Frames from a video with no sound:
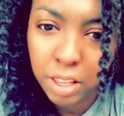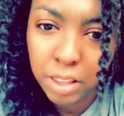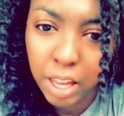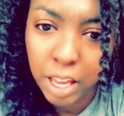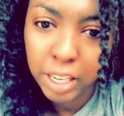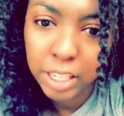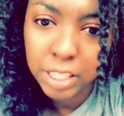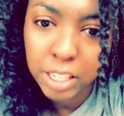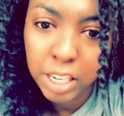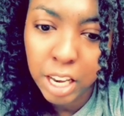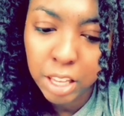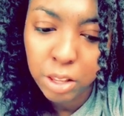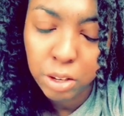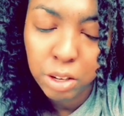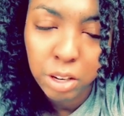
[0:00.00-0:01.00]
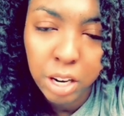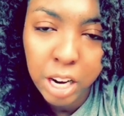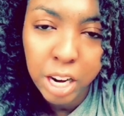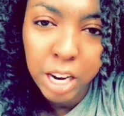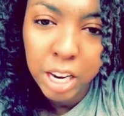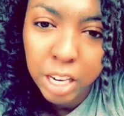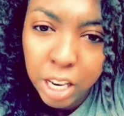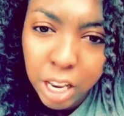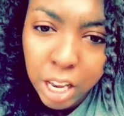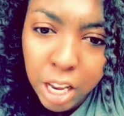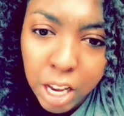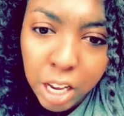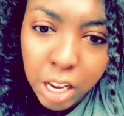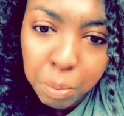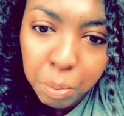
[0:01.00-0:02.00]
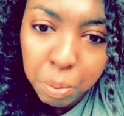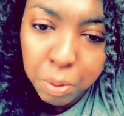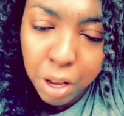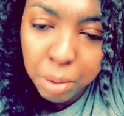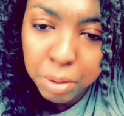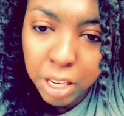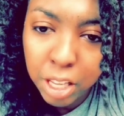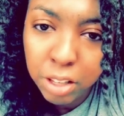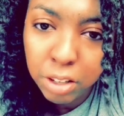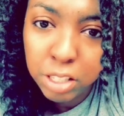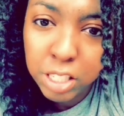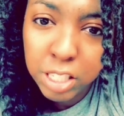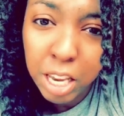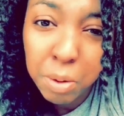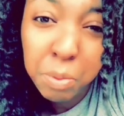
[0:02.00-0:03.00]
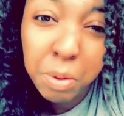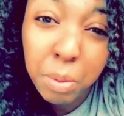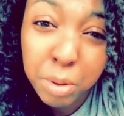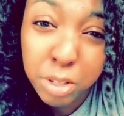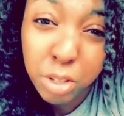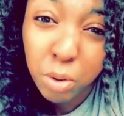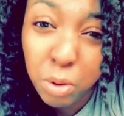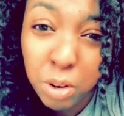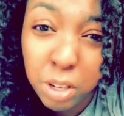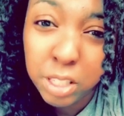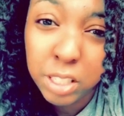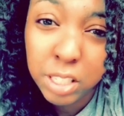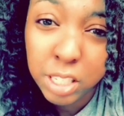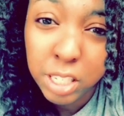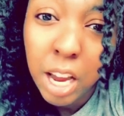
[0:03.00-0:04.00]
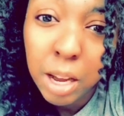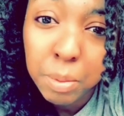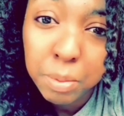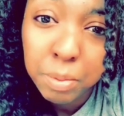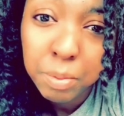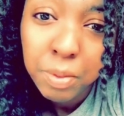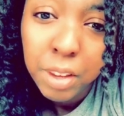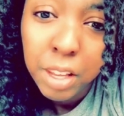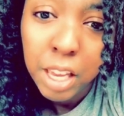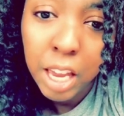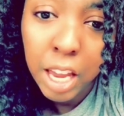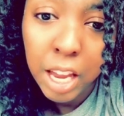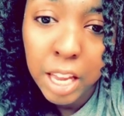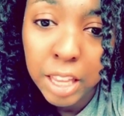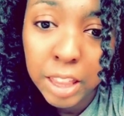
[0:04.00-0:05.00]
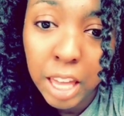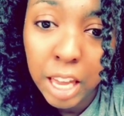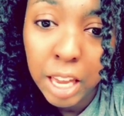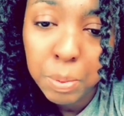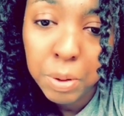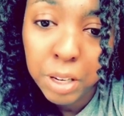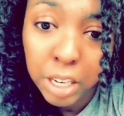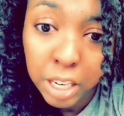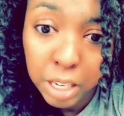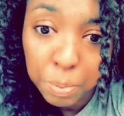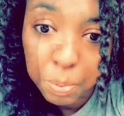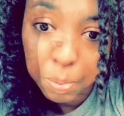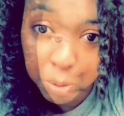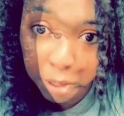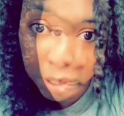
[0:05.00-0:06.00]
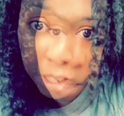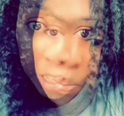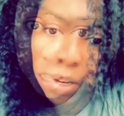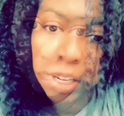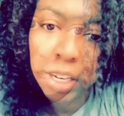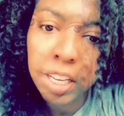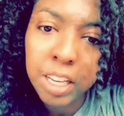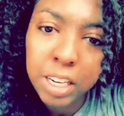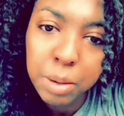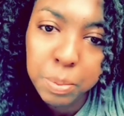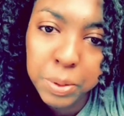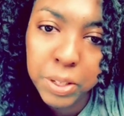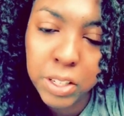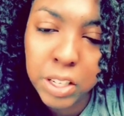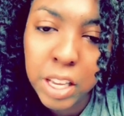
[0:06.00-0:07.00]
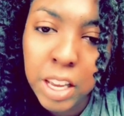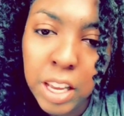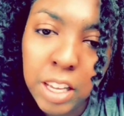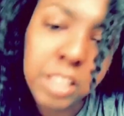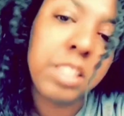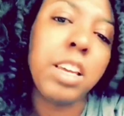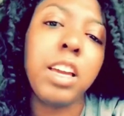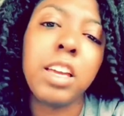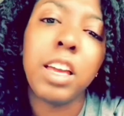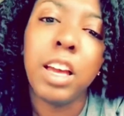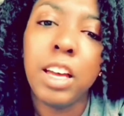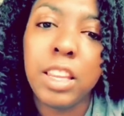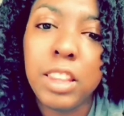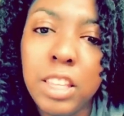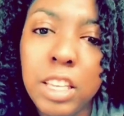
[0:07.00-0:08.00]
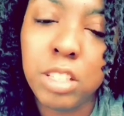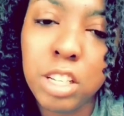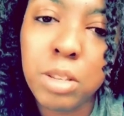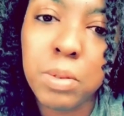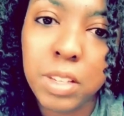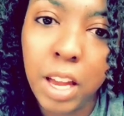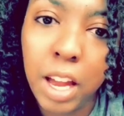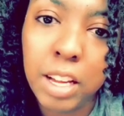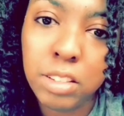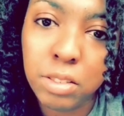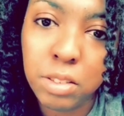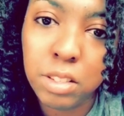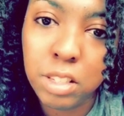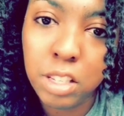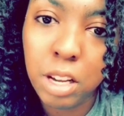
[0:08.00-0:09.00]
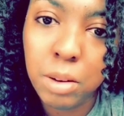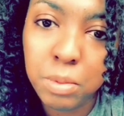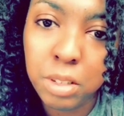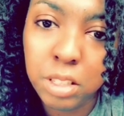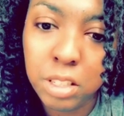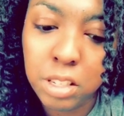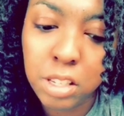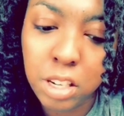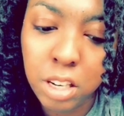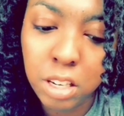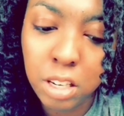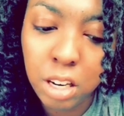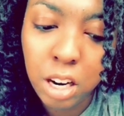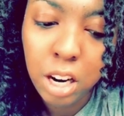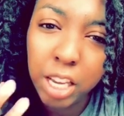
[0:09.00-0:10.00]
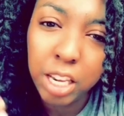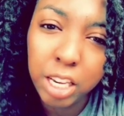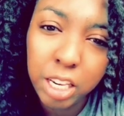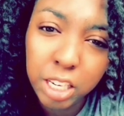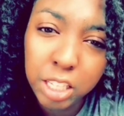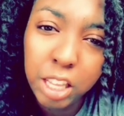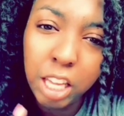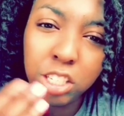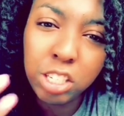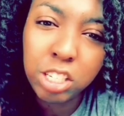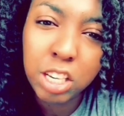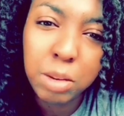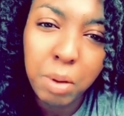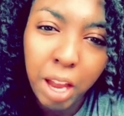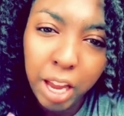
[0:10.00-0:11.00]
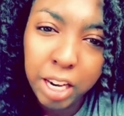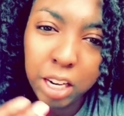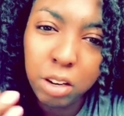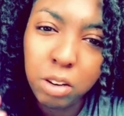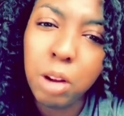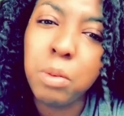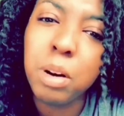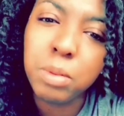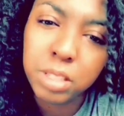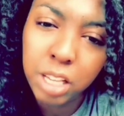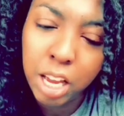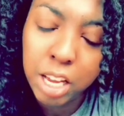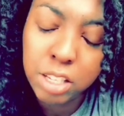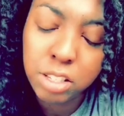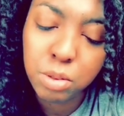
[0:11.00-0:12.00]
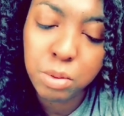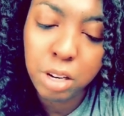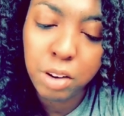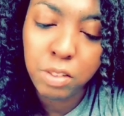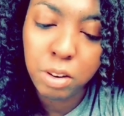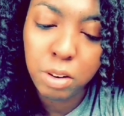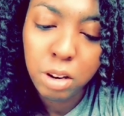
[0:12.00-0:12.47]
together and come together and say what was on SEP and they put it in a book and so, put it in a book and say this was asked on step one this year. They just keep adding, okay, what was asked or whatever,